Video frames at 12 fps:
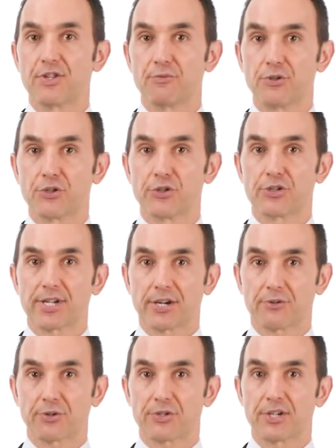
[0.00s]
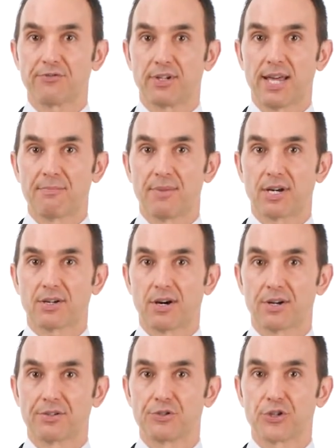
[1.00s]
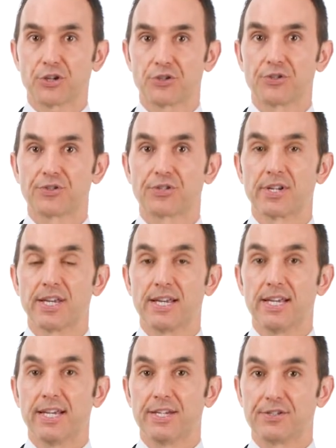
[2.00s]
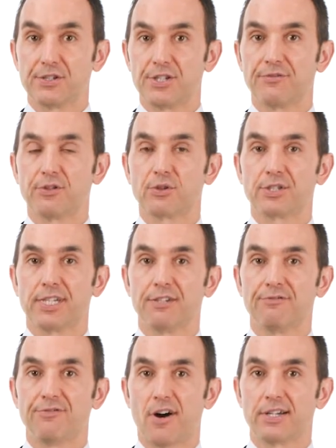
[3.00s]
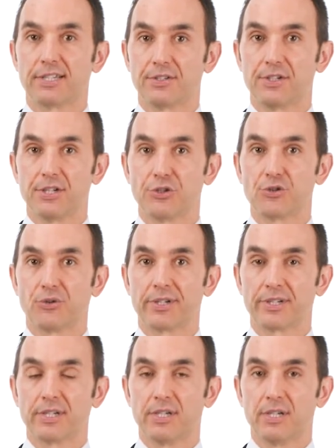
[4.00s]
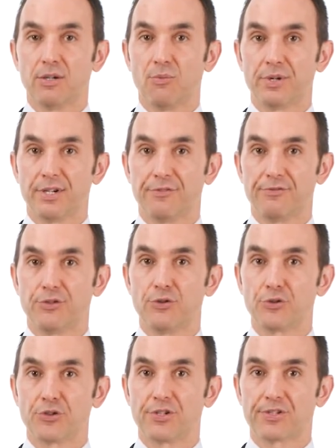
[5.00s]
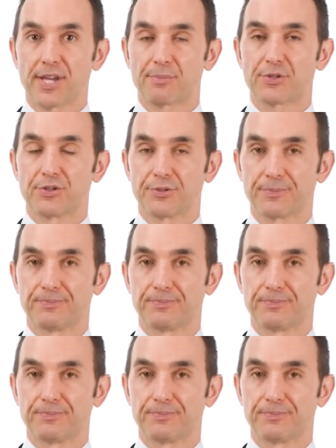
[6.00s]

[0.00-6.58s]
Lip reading: the reduced accuracy for landmark-guided injections is the difficulty in finding the knee joint when an effusion is absent.